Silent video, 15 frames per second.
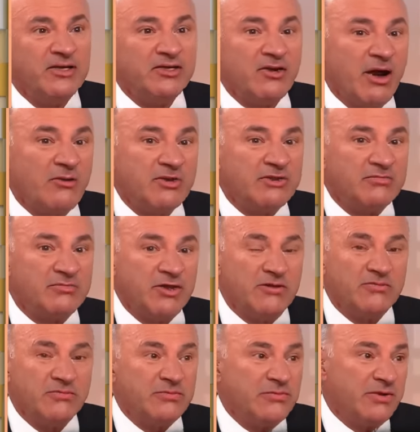So I was,
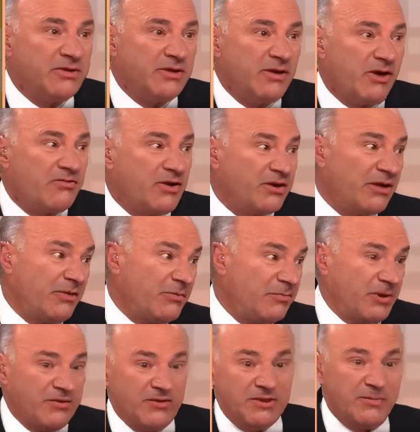you know, a
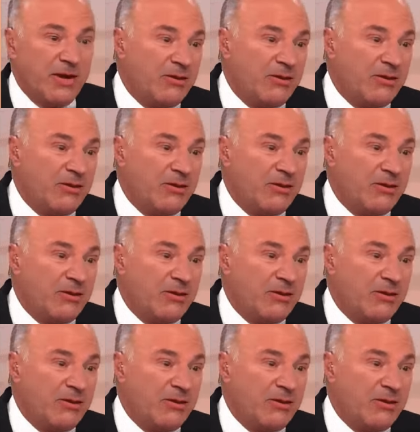bit of a